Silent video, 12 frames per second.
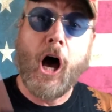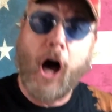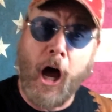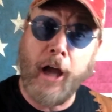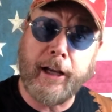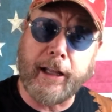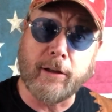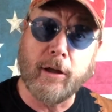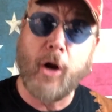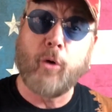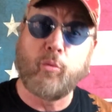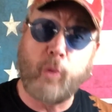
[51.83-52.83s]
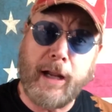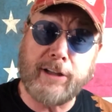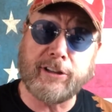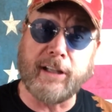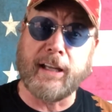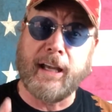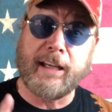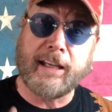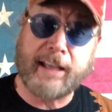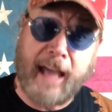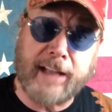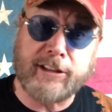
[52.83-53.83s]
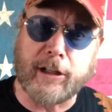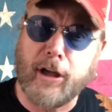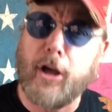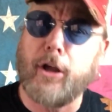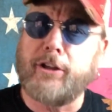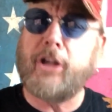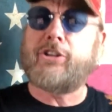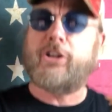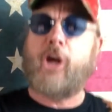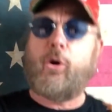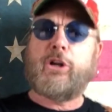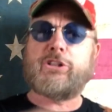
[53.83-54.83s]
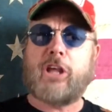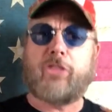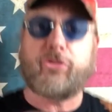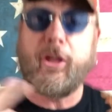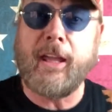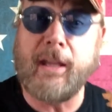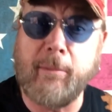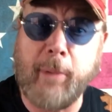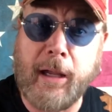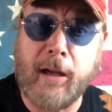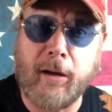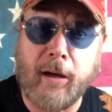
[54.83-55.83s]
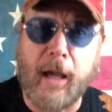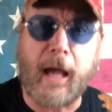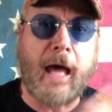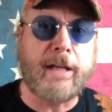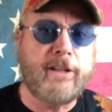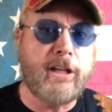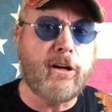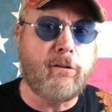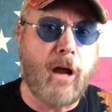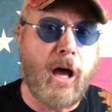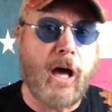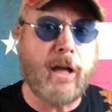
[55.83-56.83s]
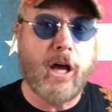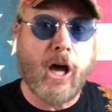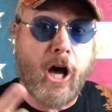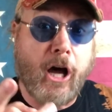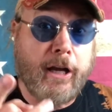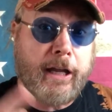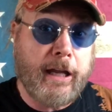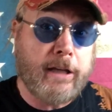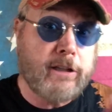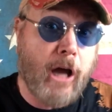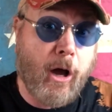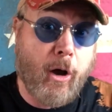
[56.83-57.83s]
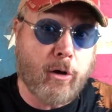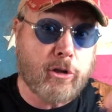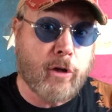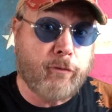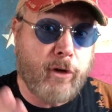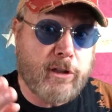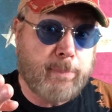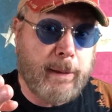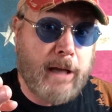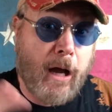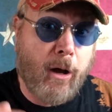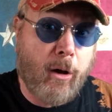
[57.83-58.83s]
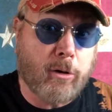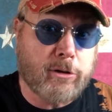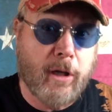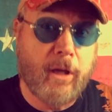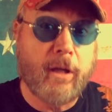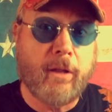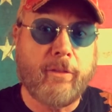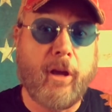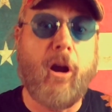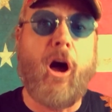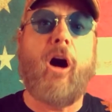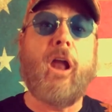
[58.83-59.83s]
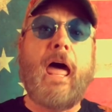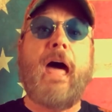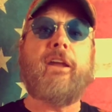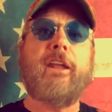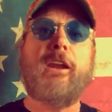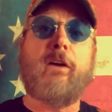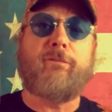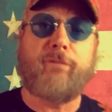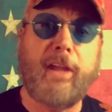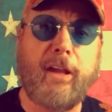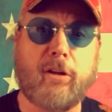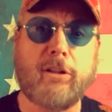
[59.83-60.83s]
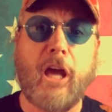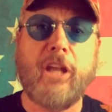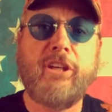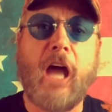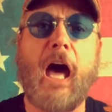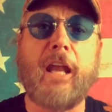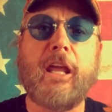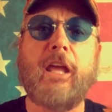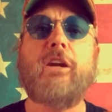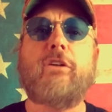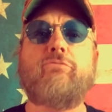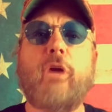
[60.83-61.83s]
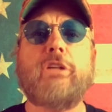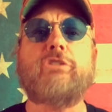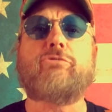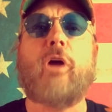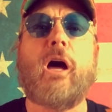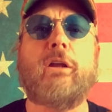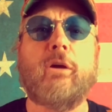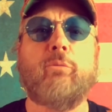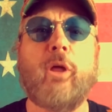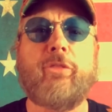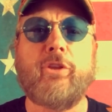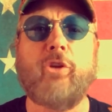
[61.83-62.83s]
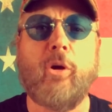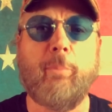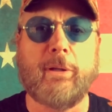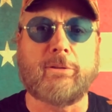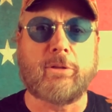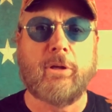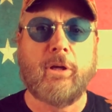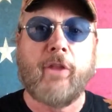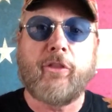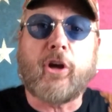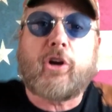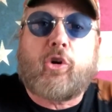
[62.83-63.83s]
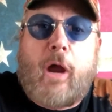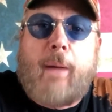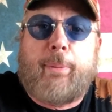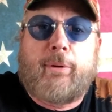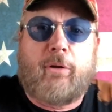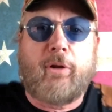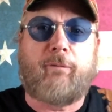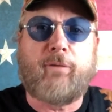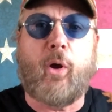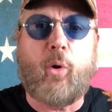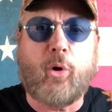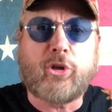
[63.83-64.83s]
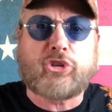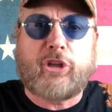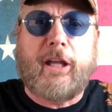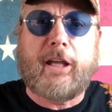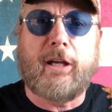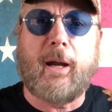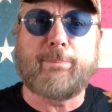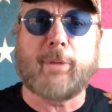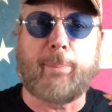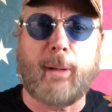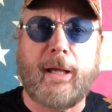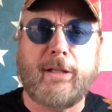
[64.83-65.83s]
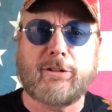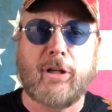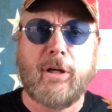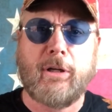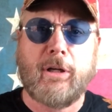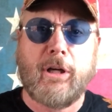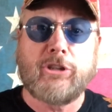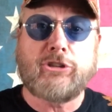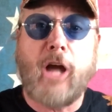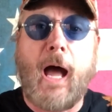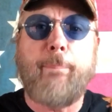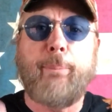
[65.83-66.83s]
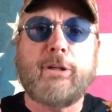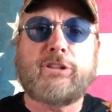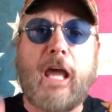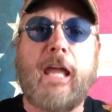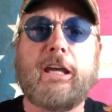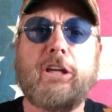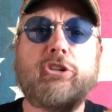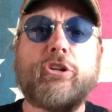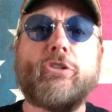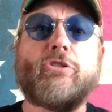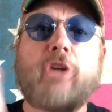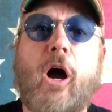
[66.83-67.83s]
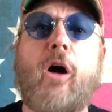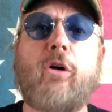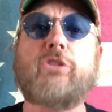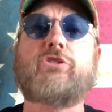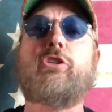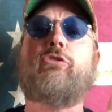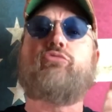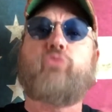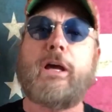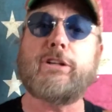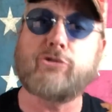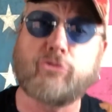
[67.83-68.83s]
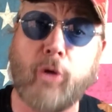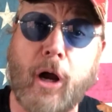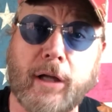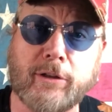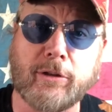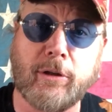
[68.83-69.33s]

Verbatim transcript: Hunting, racing, catching, did you notice a theme here? Iditarod, hunting, dogs, frisbee dogs. They're all out in a field, not in a restaurant with humans. They're crapping on the floor, stinking up the place. Stop with taking your dogs to restaurants.